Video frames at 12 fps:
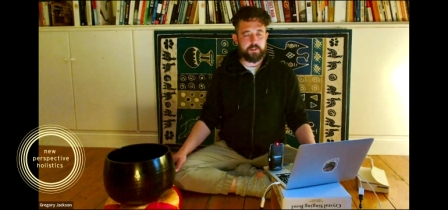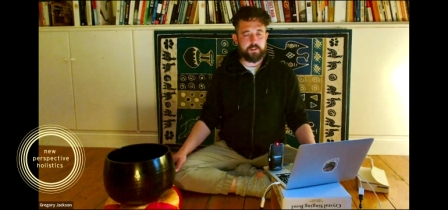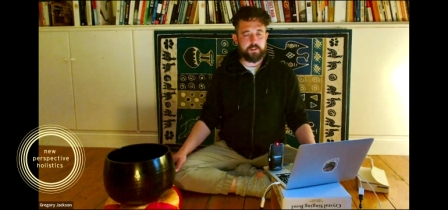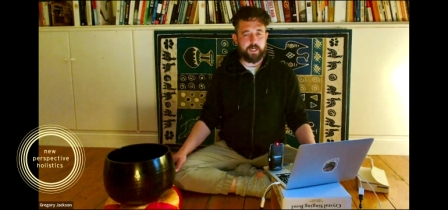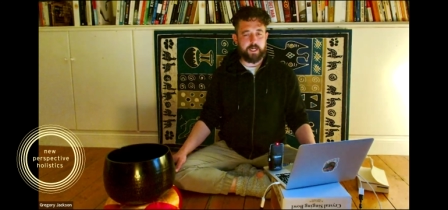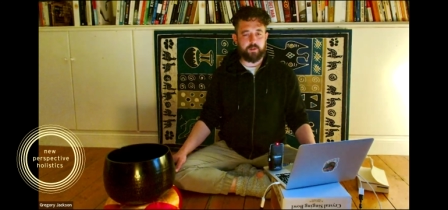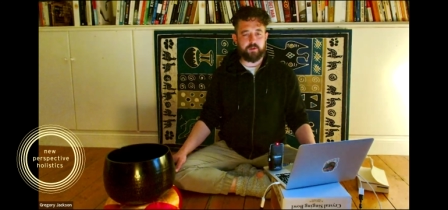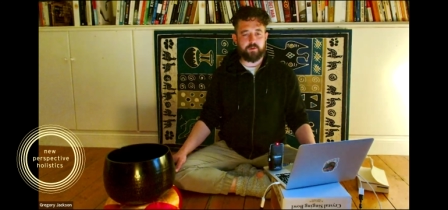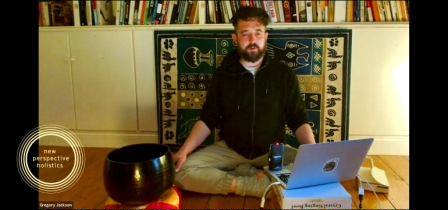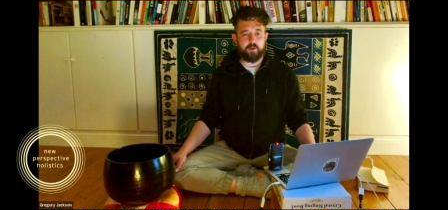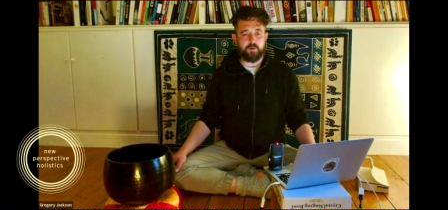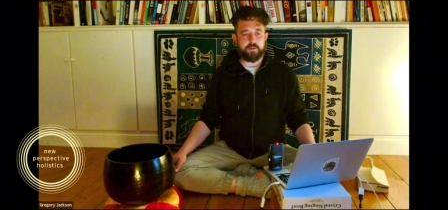down the
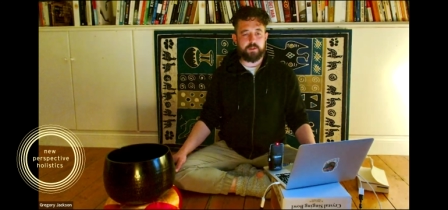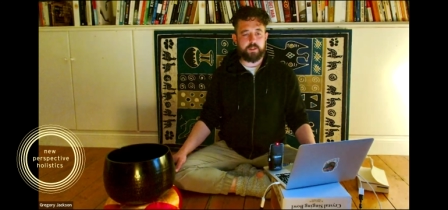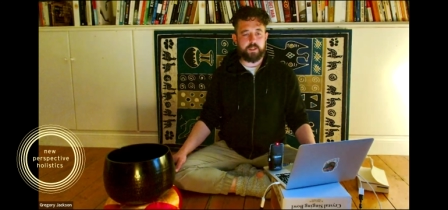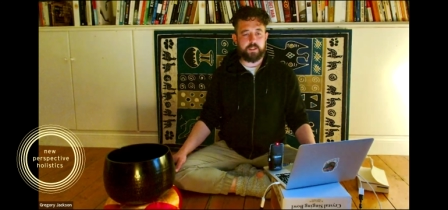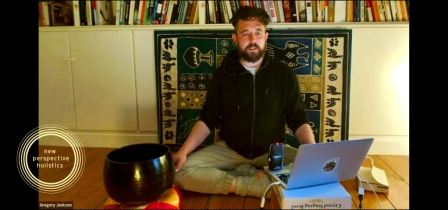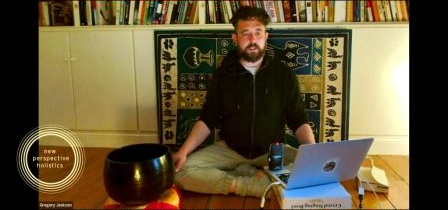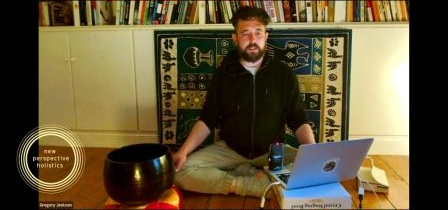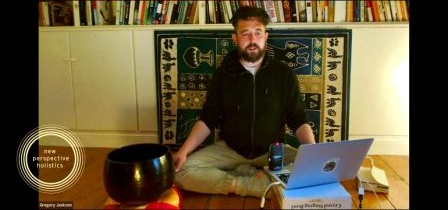throat, into the